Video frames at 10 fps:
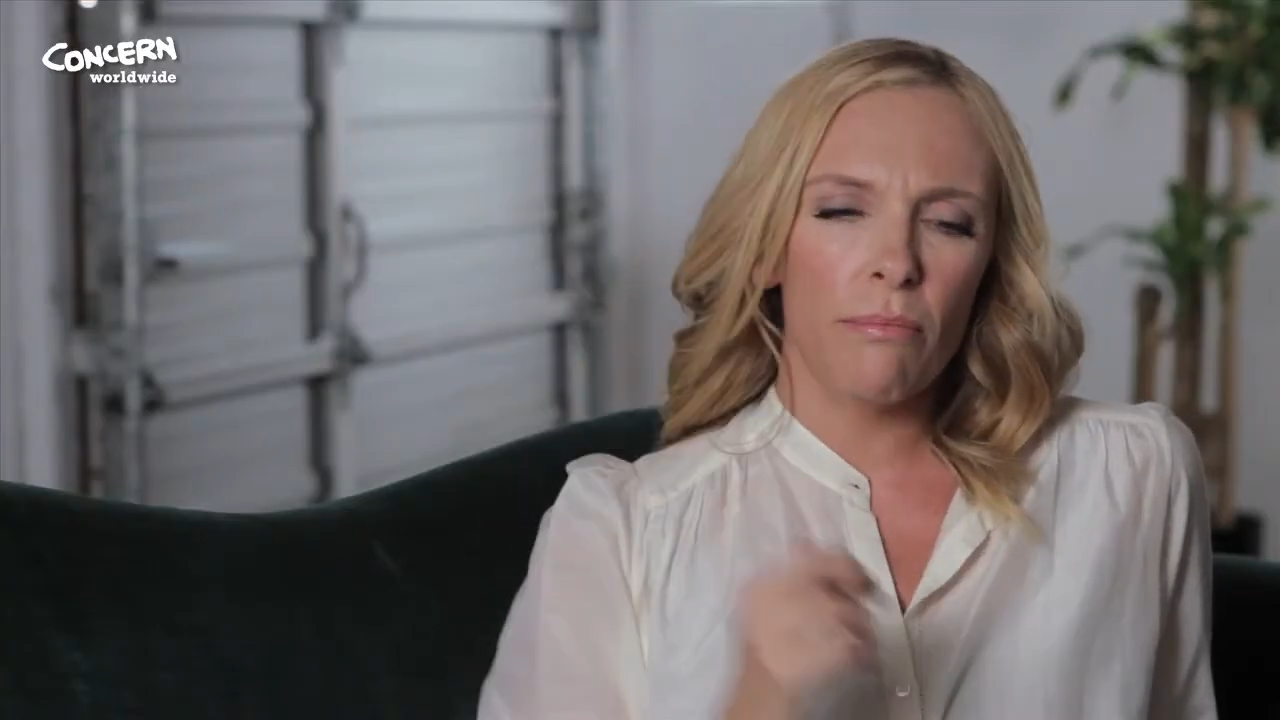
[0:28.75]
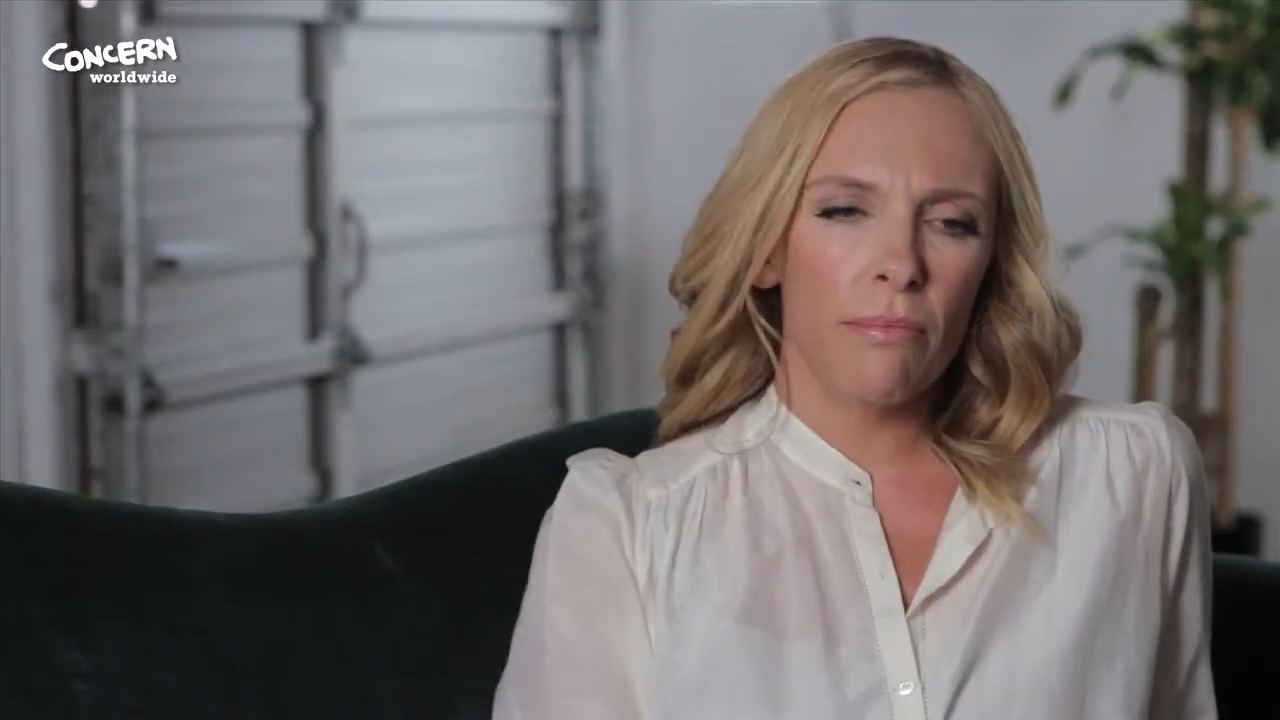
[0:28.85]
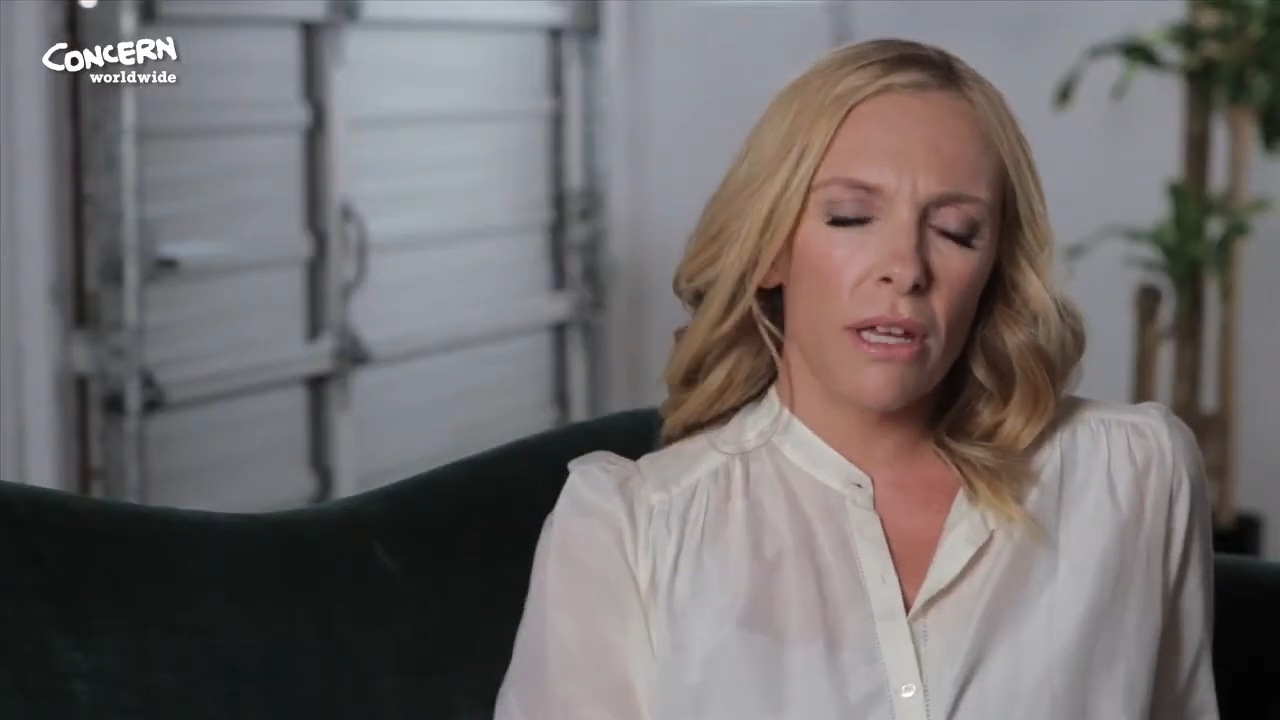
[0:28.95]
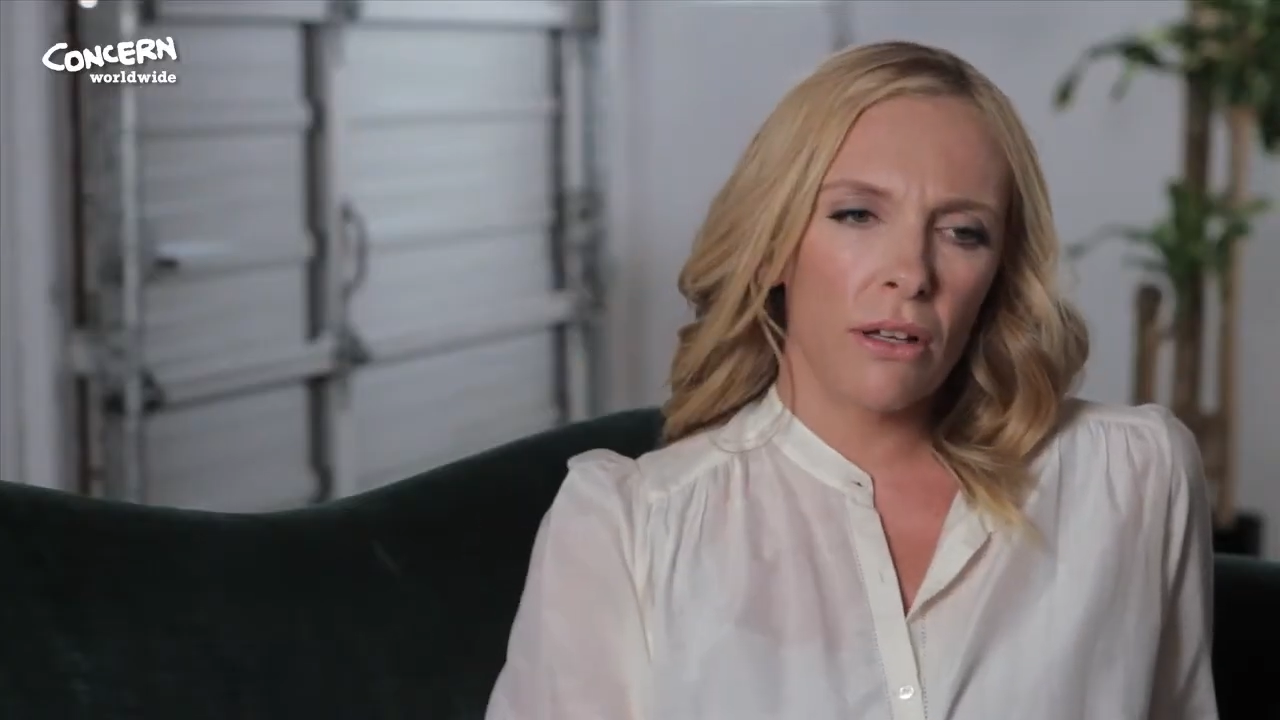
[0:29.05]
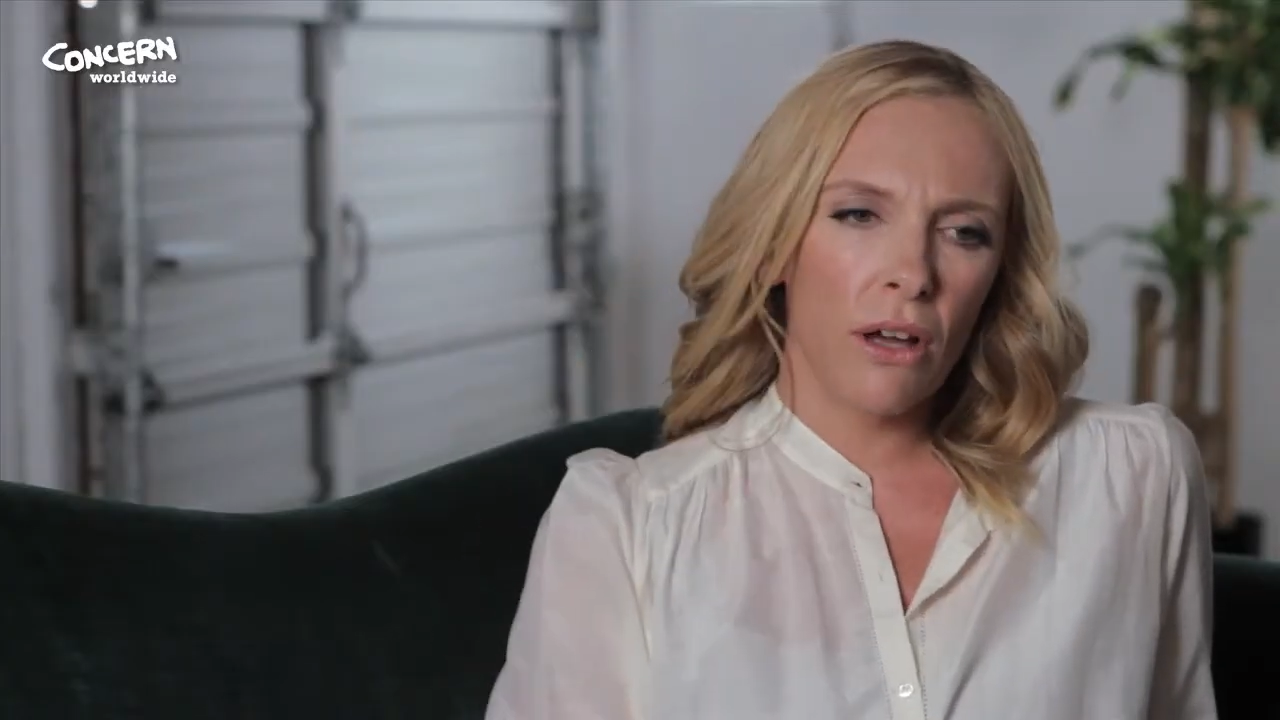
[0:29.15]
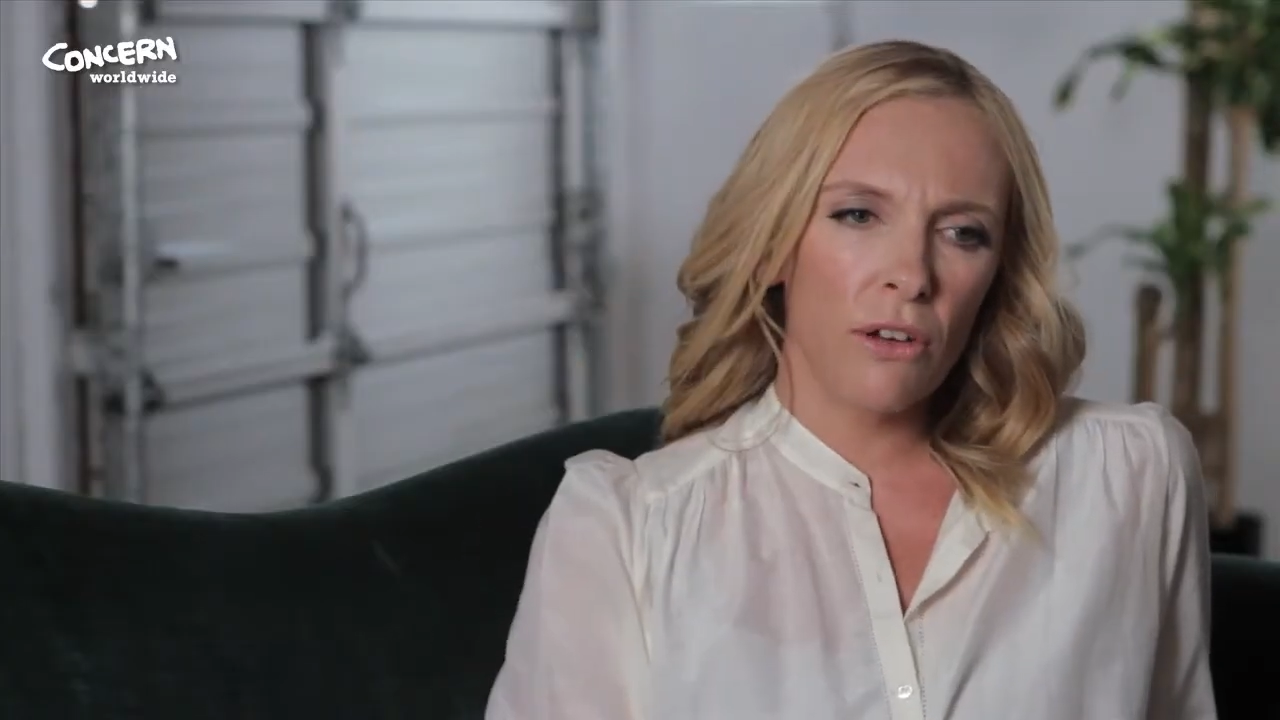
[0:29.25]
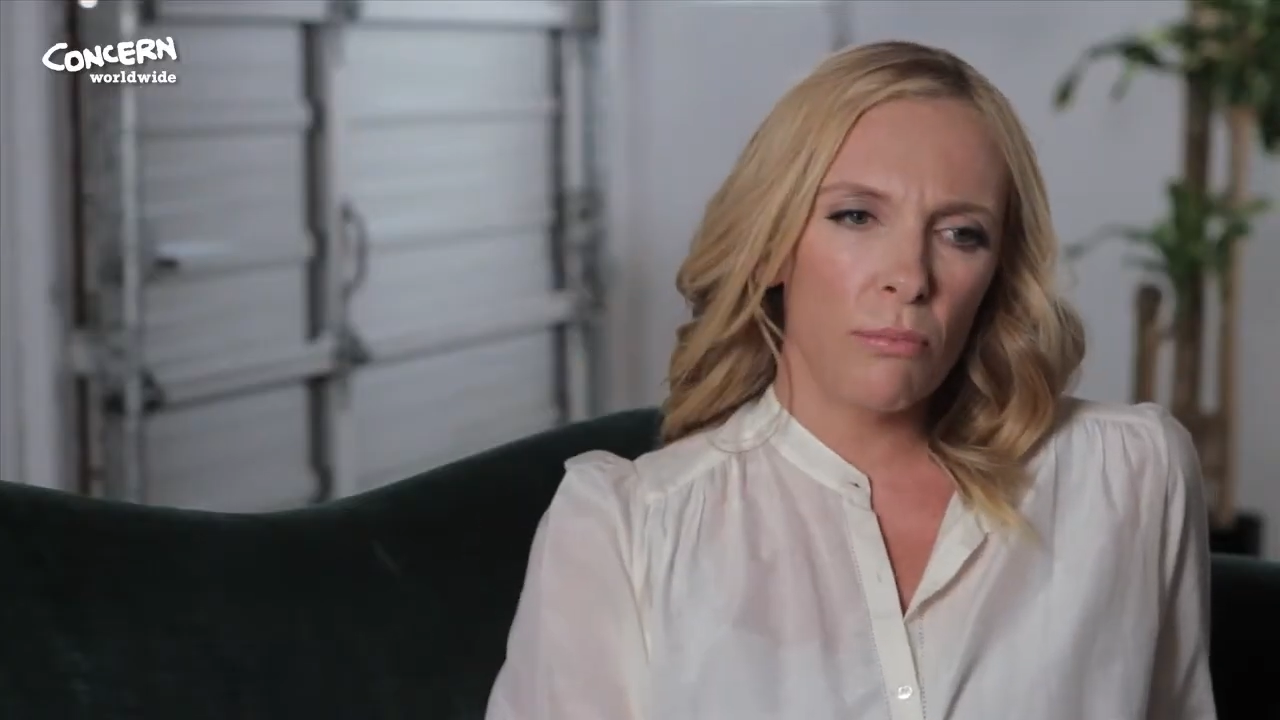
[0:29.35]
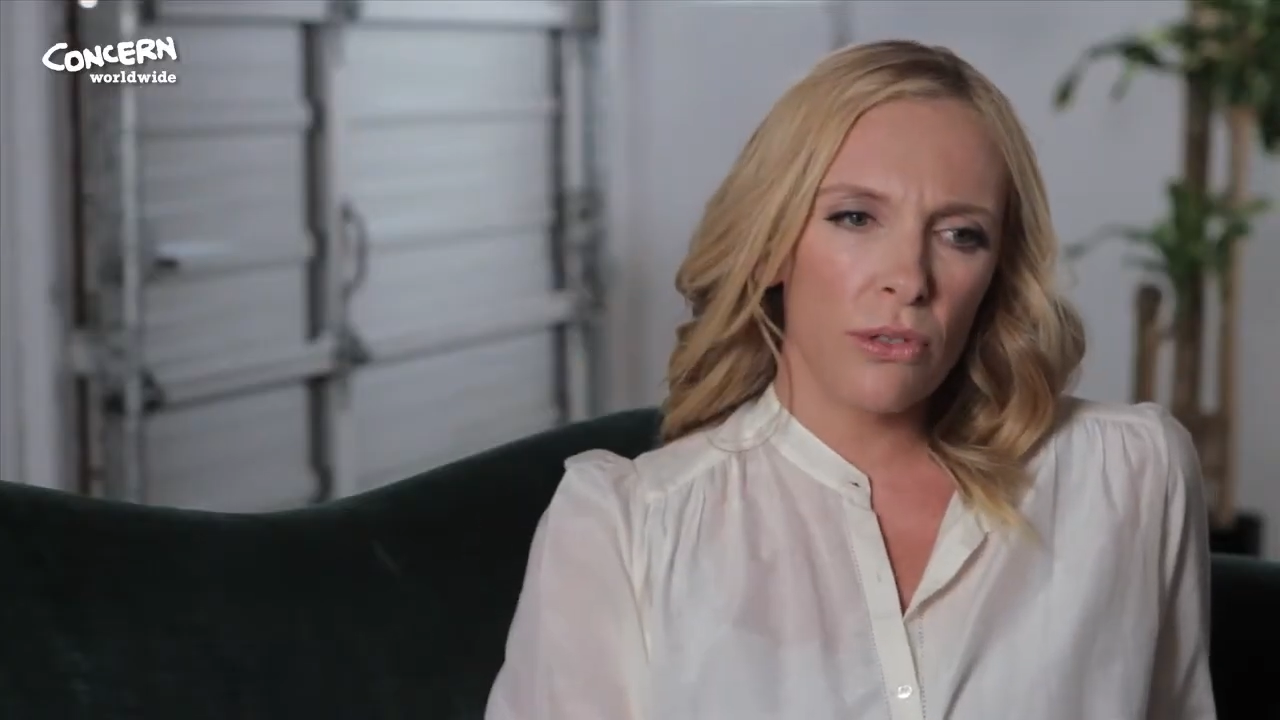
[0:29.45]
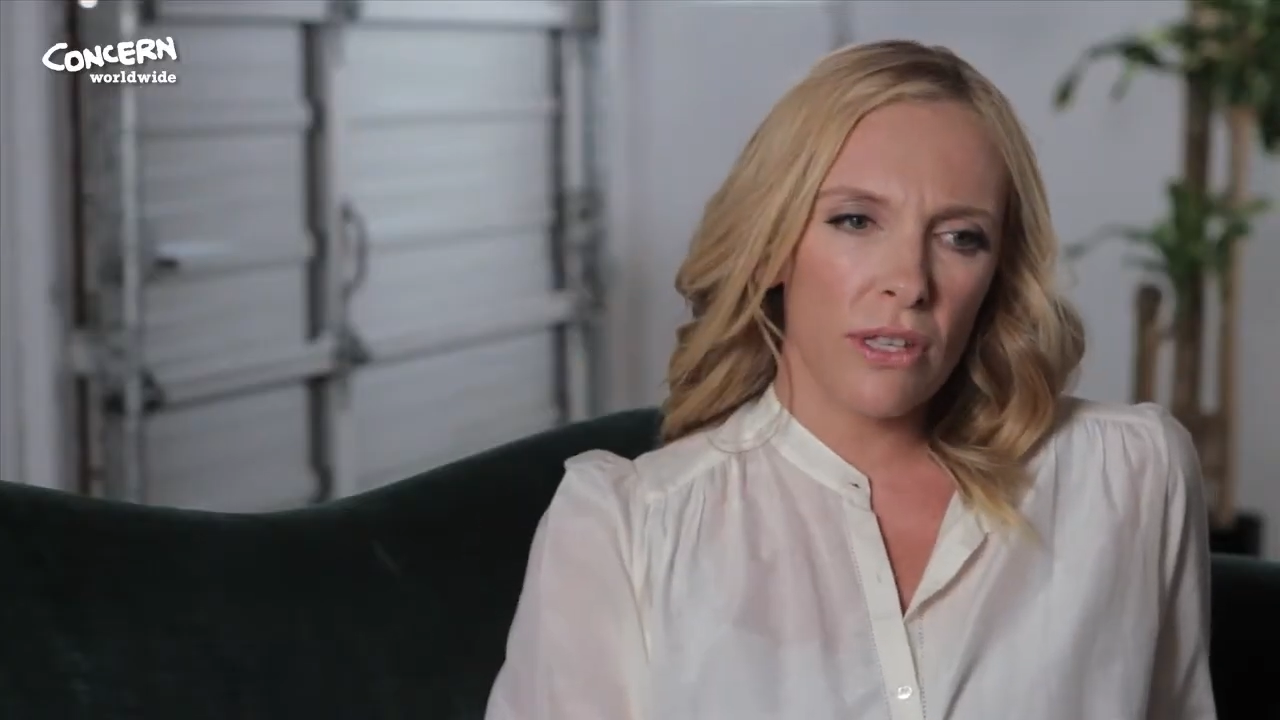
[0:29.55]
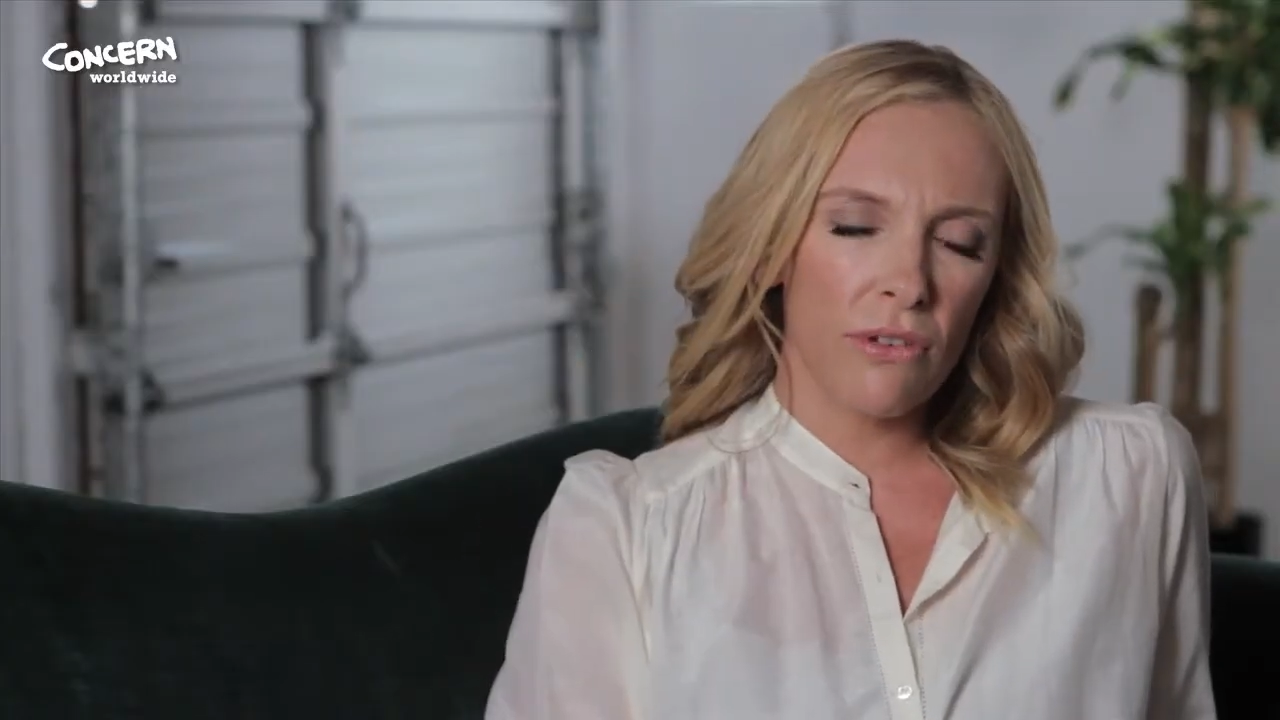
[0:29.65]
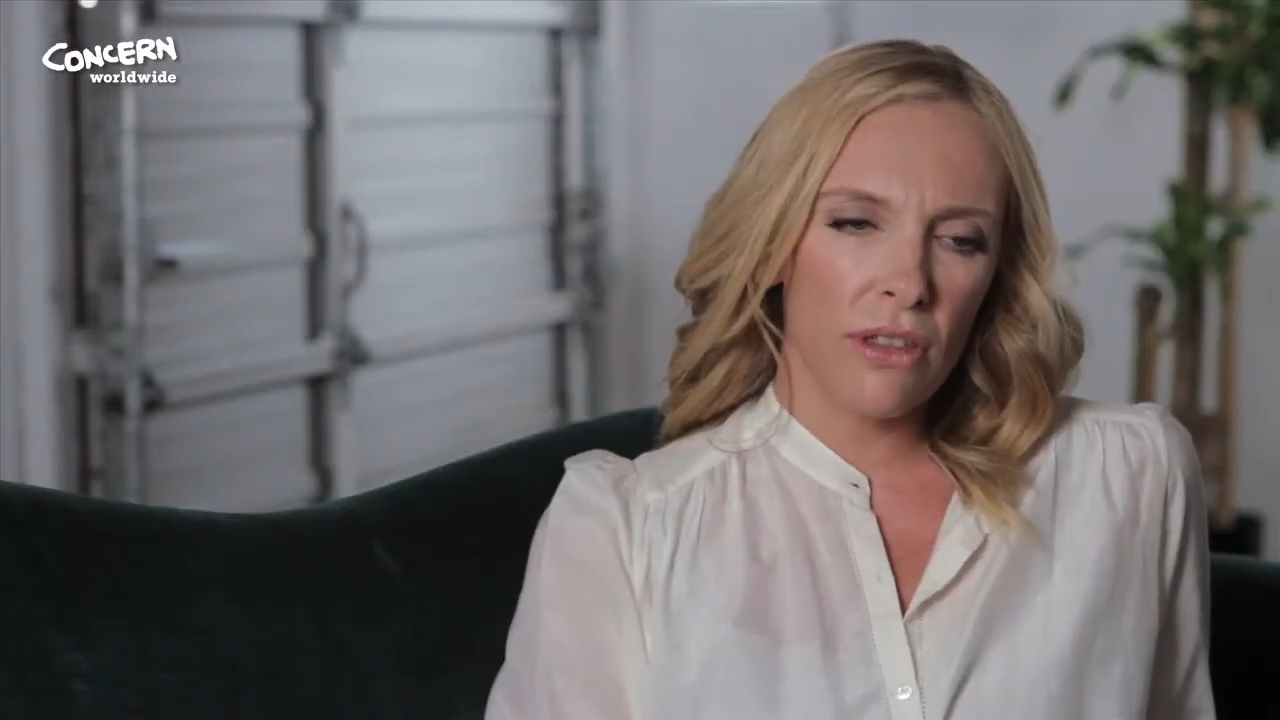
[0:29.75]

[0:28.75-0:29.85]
it kind of puts